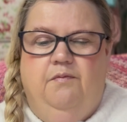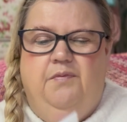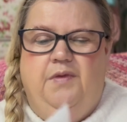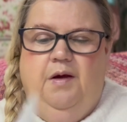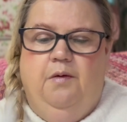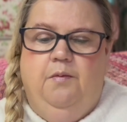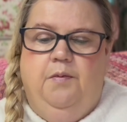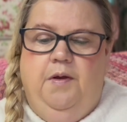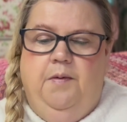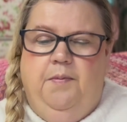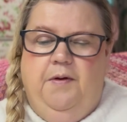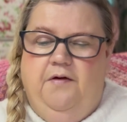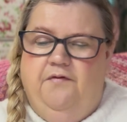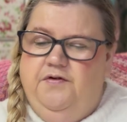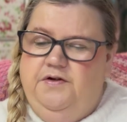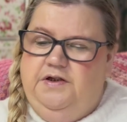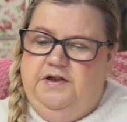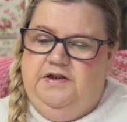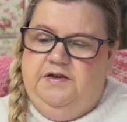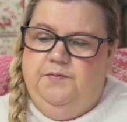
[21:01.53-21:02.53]
that would be a bit of a
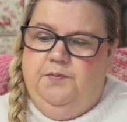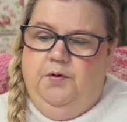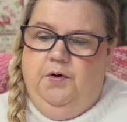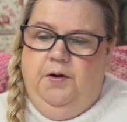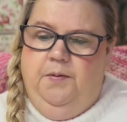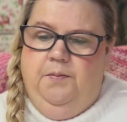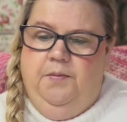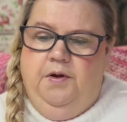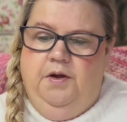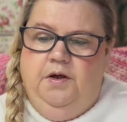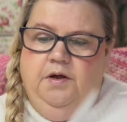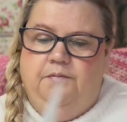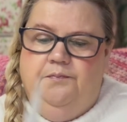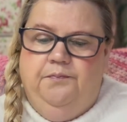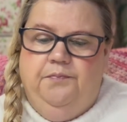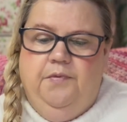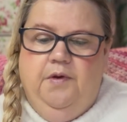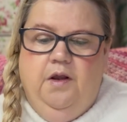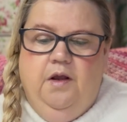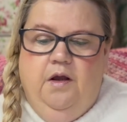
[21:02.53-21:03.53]
disappointment.
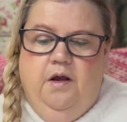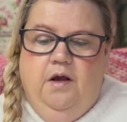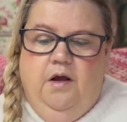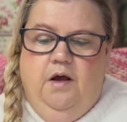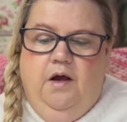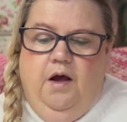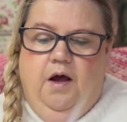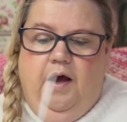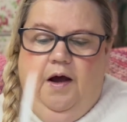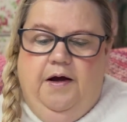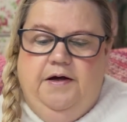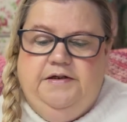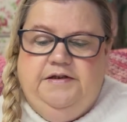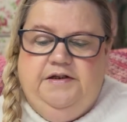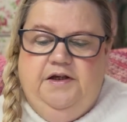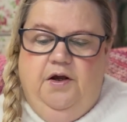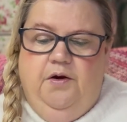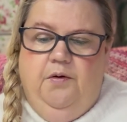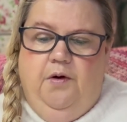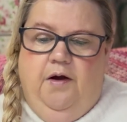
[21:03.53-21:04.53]

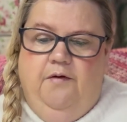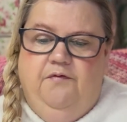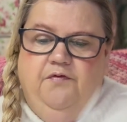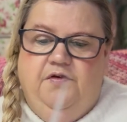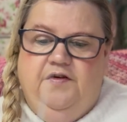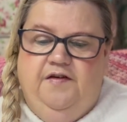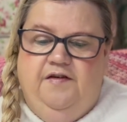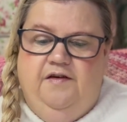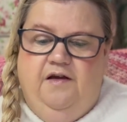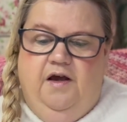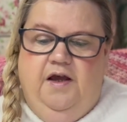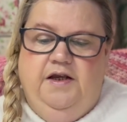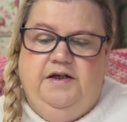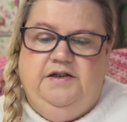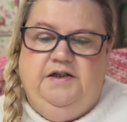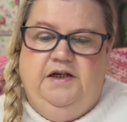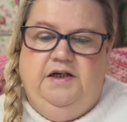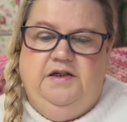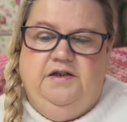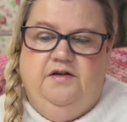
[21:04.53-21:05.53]
So I've
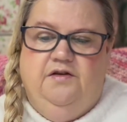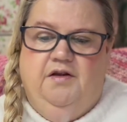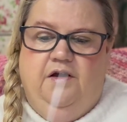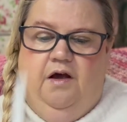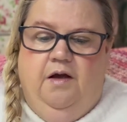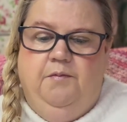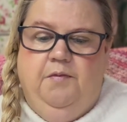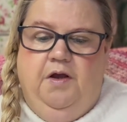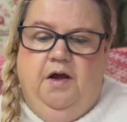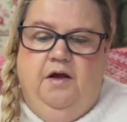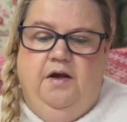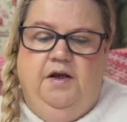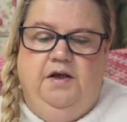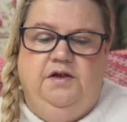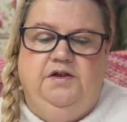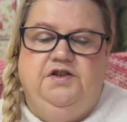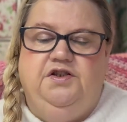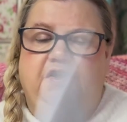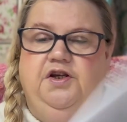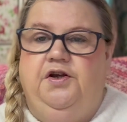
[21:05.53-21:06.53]
decided that I'm
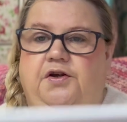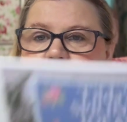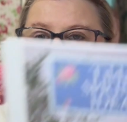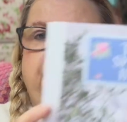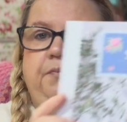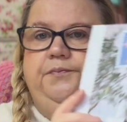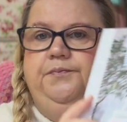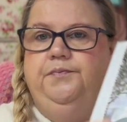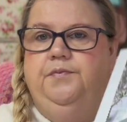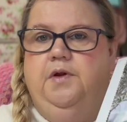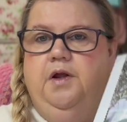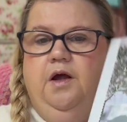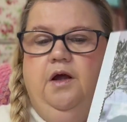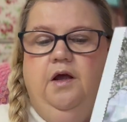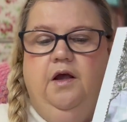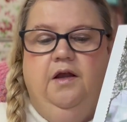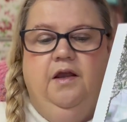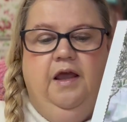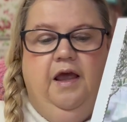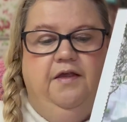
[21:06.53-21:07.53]
going to
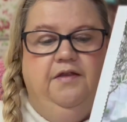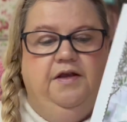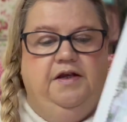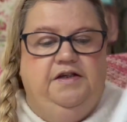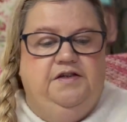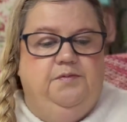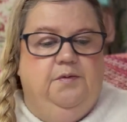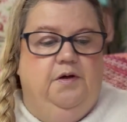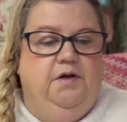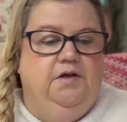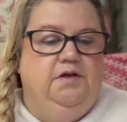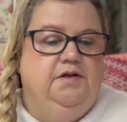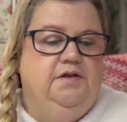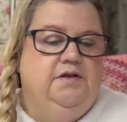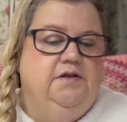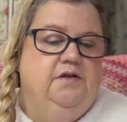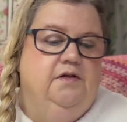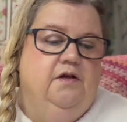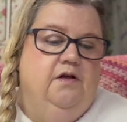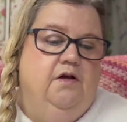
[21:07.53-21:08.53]
get these ones